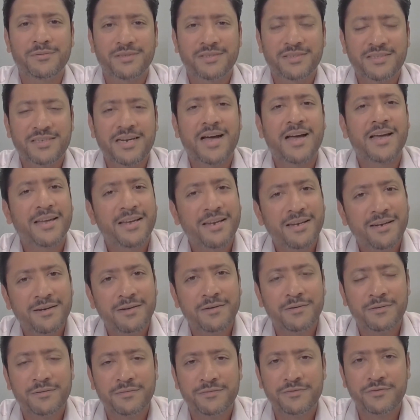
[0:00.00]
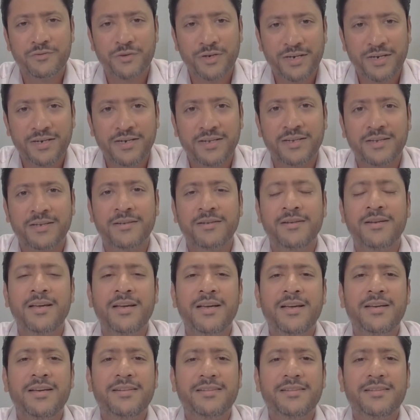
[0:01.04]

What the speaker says: style of trading